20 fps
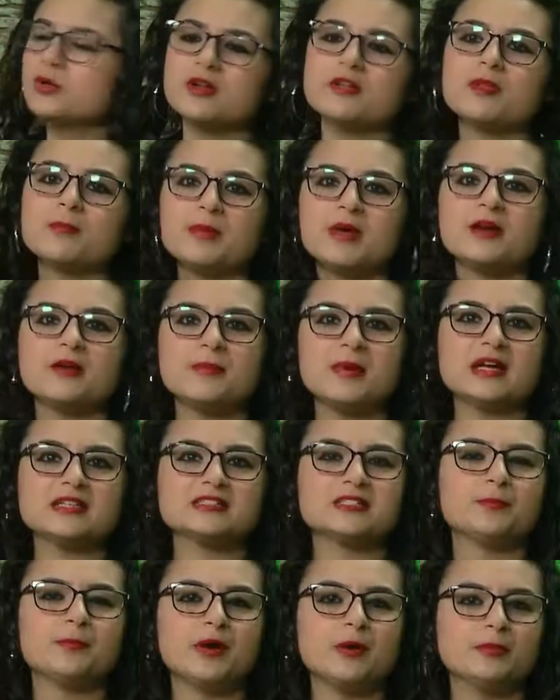of the better
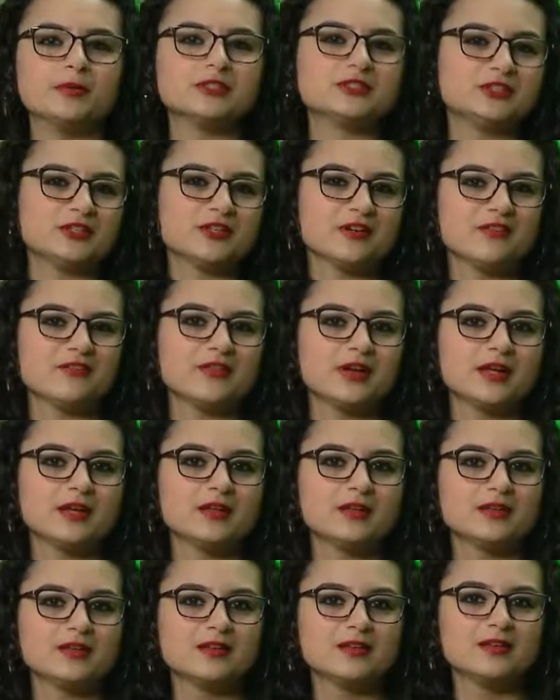basketball books you're going to find.
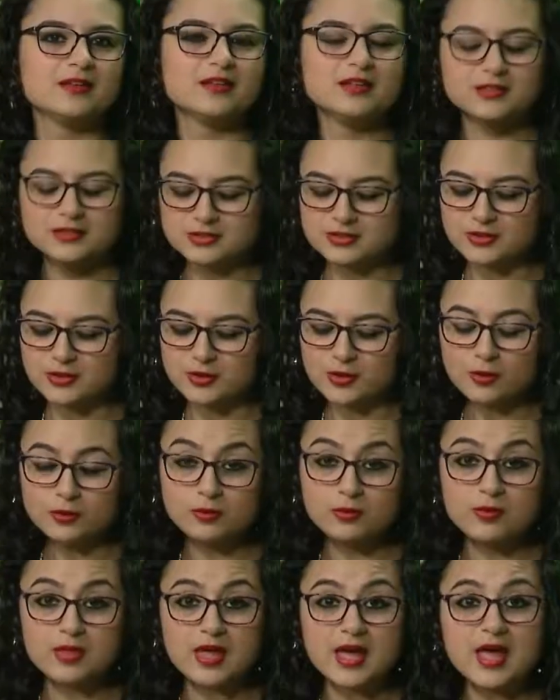So go
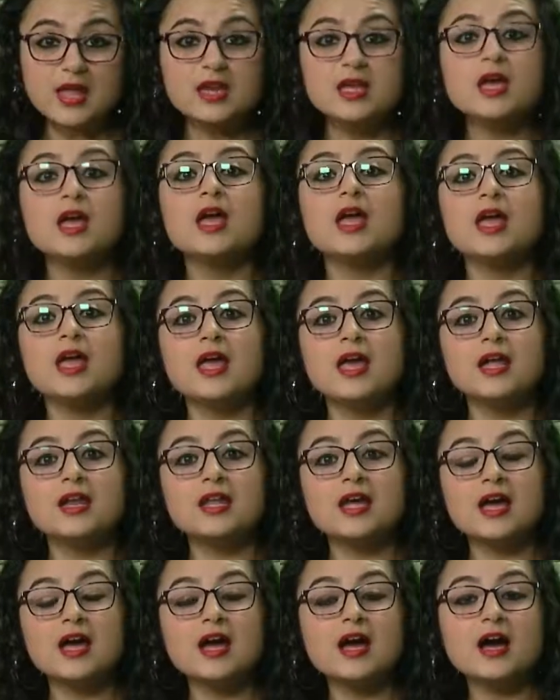do that, and
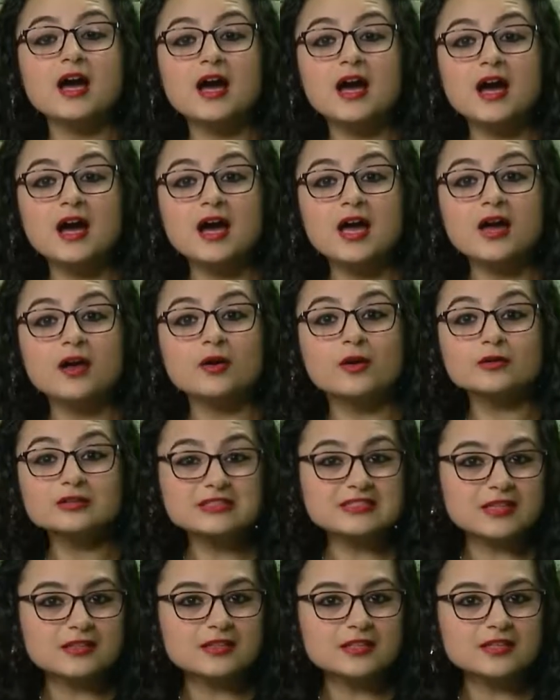go
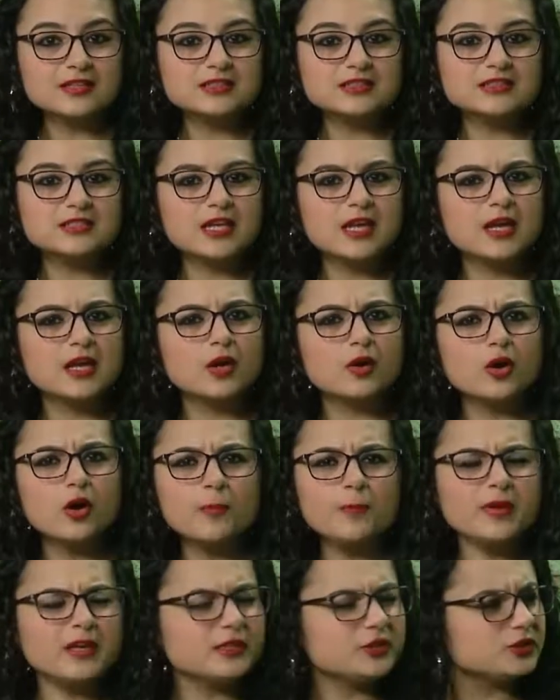Celtics, and go
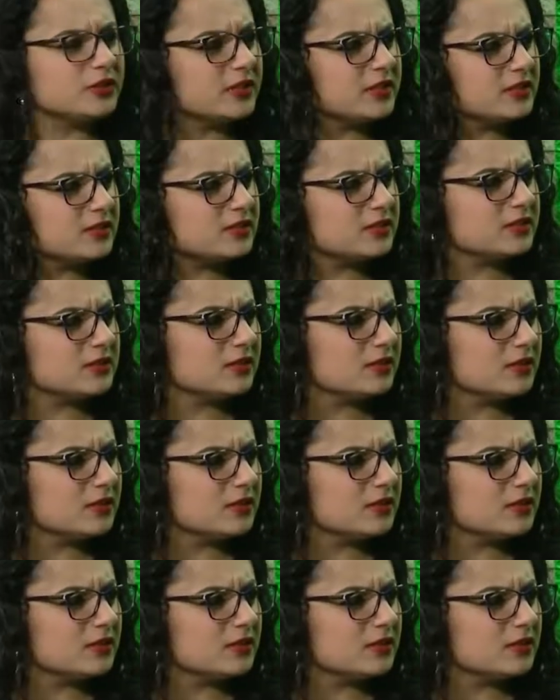Patriots.